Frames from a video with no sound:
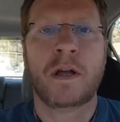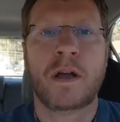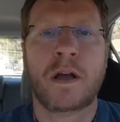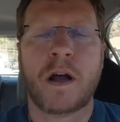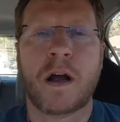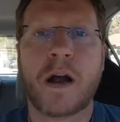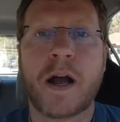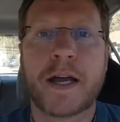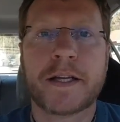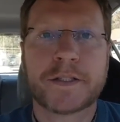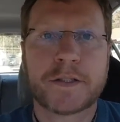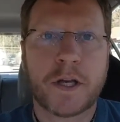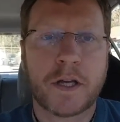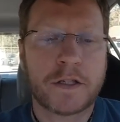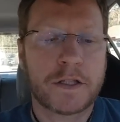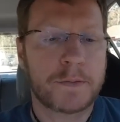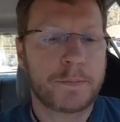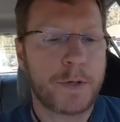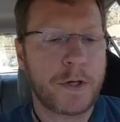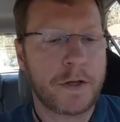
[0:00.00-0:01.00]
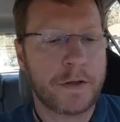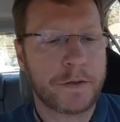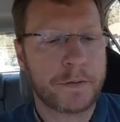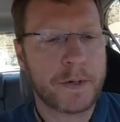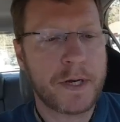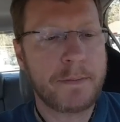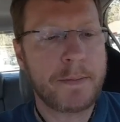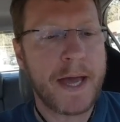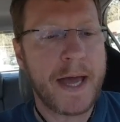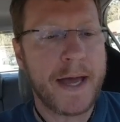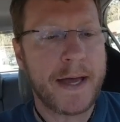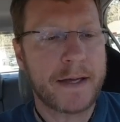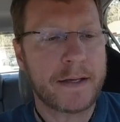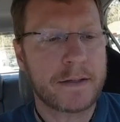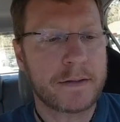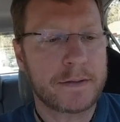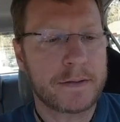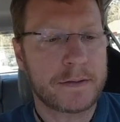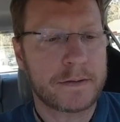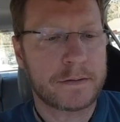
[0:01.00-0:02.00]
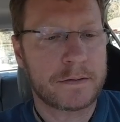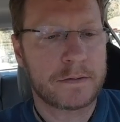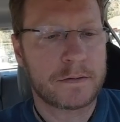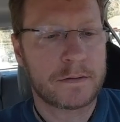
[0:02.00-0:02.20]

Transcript: All right, so I'll just put three bags.